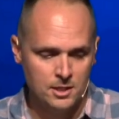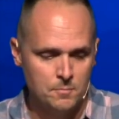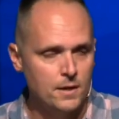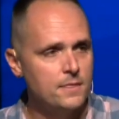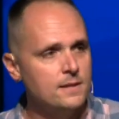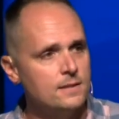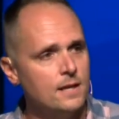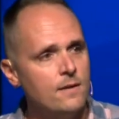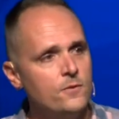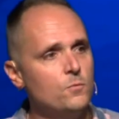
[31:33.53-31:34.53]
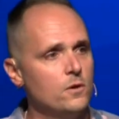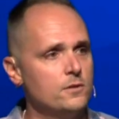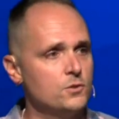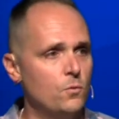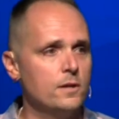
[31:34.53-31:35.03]
But I think that everyone
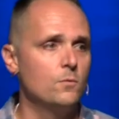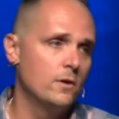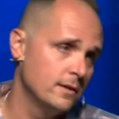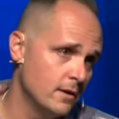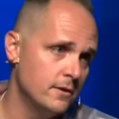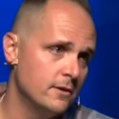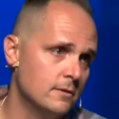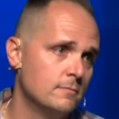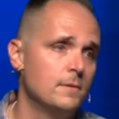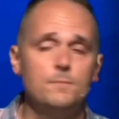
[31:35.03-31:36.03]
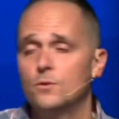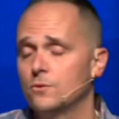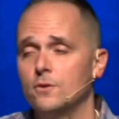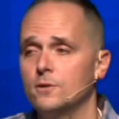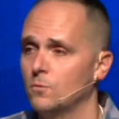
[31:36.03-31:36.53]
21 and under, maybe
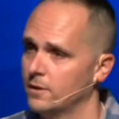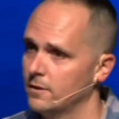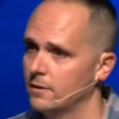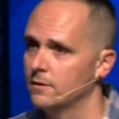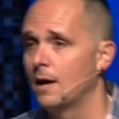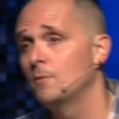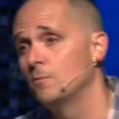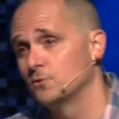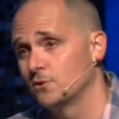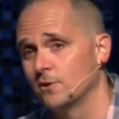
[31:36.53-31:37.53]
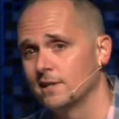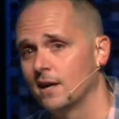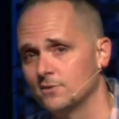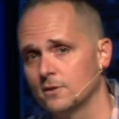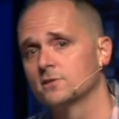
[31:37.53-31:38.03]
31 and under, I'm almost
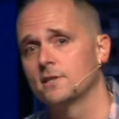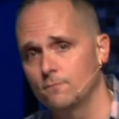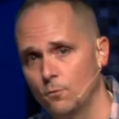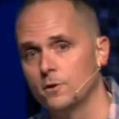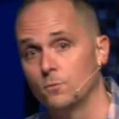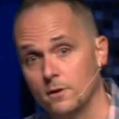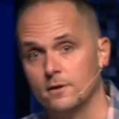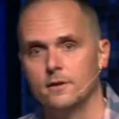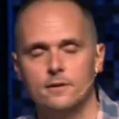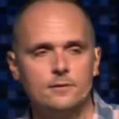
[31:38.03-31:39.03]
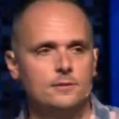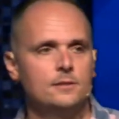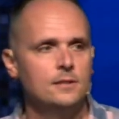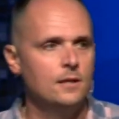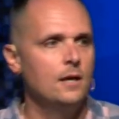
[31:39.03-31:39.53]
39, so I'm going to say 41 and under.
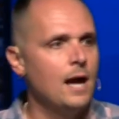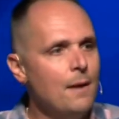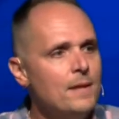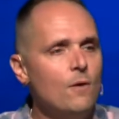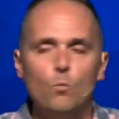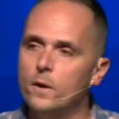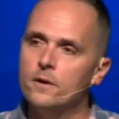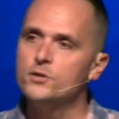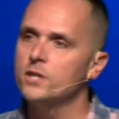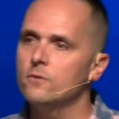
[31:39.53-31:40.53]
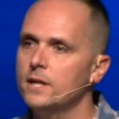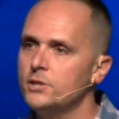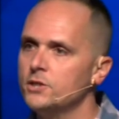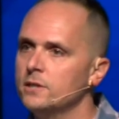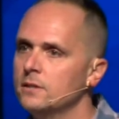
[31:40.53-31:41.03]
I'm that weird
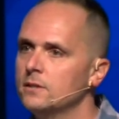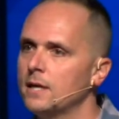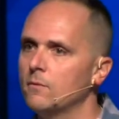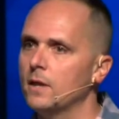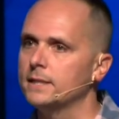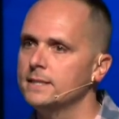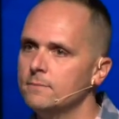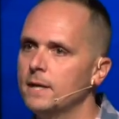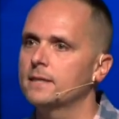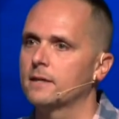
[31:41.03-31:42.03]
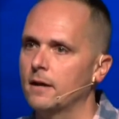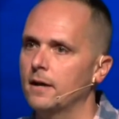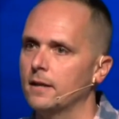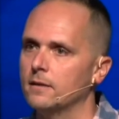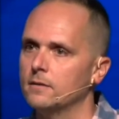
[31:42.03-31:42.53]
generation that like didn't make the
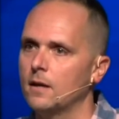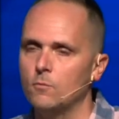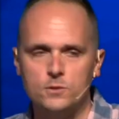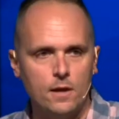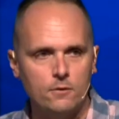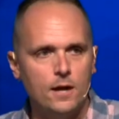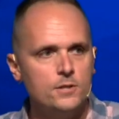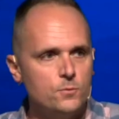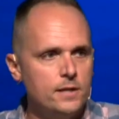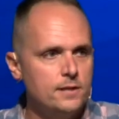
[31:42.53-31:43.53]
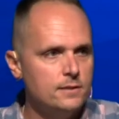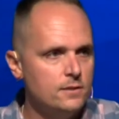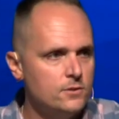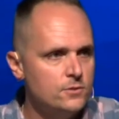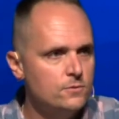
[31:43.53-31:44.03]
cut. I was I graduated in the
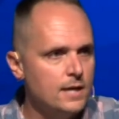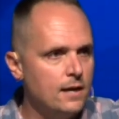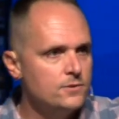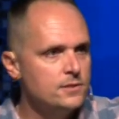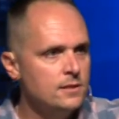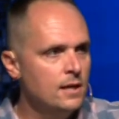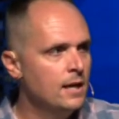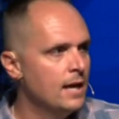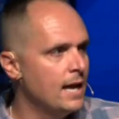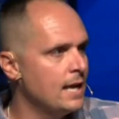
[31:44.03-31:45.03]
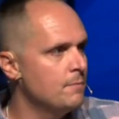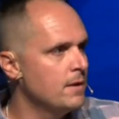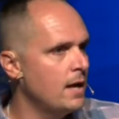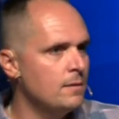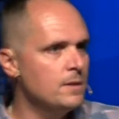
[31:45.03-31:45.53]
year 2000 and I'm
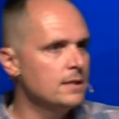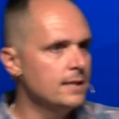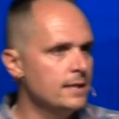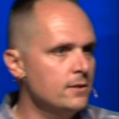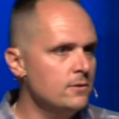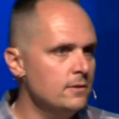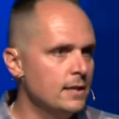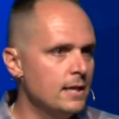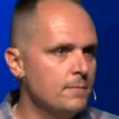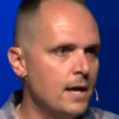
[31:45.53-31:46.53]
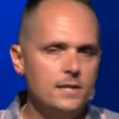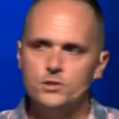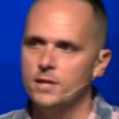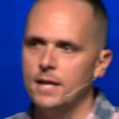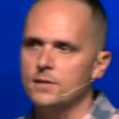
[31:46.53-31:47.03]
not a millennial and I'm not a
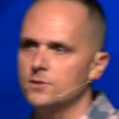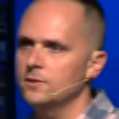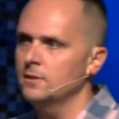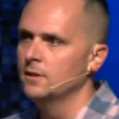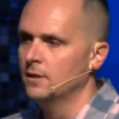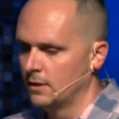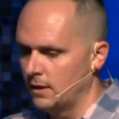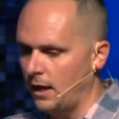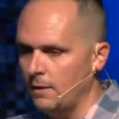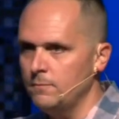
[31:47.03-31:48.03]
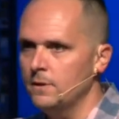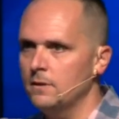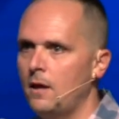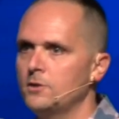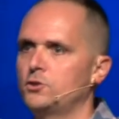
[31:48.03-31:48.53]
Gen Xer. I'm the
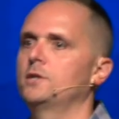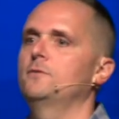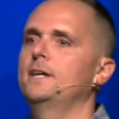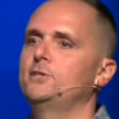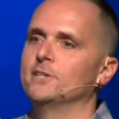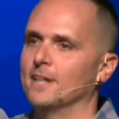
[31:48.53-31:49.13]
lost generation.